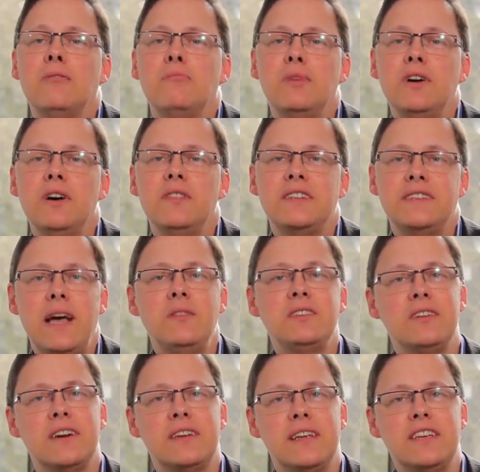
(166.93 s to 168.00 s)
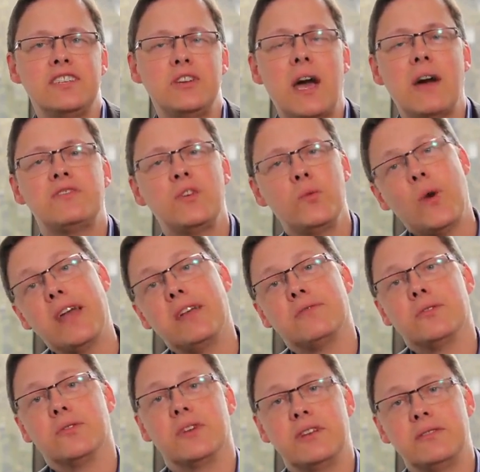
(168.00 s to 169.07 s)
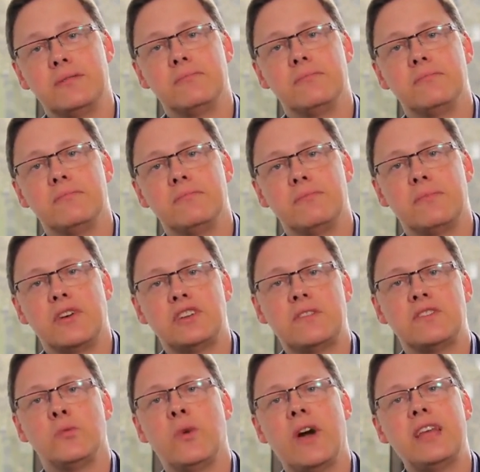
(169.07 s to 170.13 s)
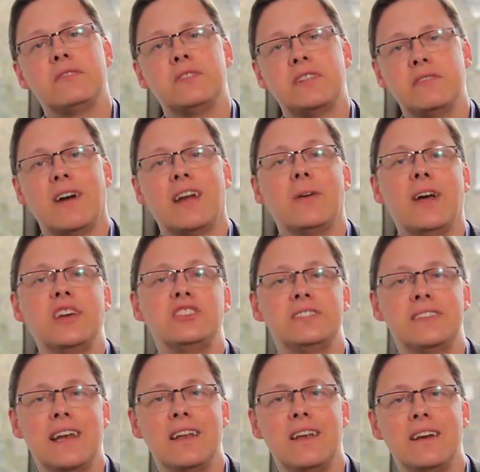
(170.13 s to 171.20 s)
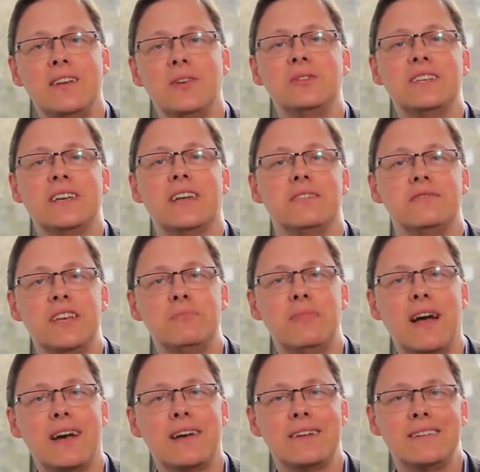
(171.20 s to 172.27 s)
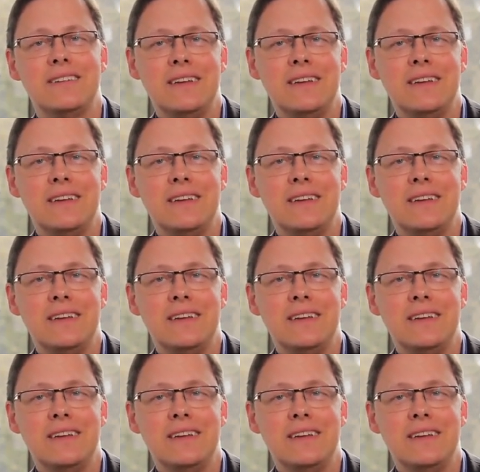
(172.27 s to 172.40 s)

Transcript: but the downside is you have to wait for it, because you have to wait for the evaluation deadline in order to get the feedback,